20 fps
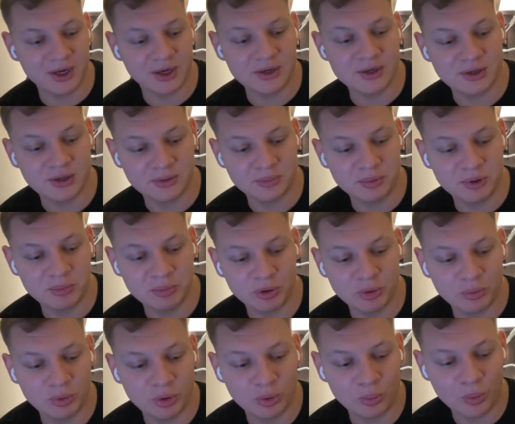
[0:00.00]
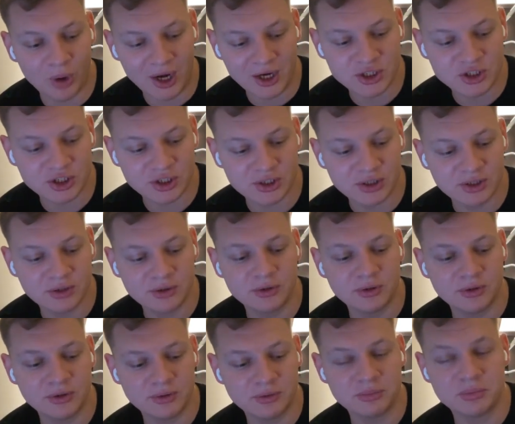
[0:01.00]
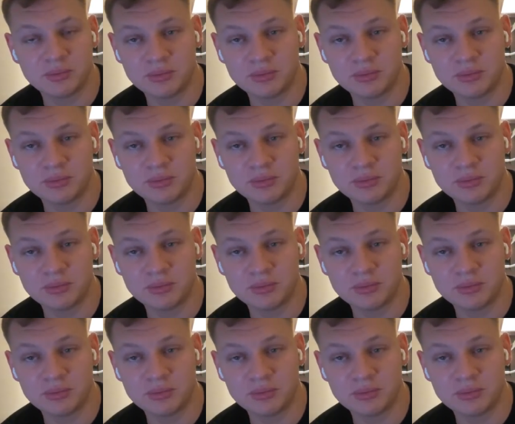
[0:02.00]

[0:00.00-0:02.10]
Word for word: and people will watch it. The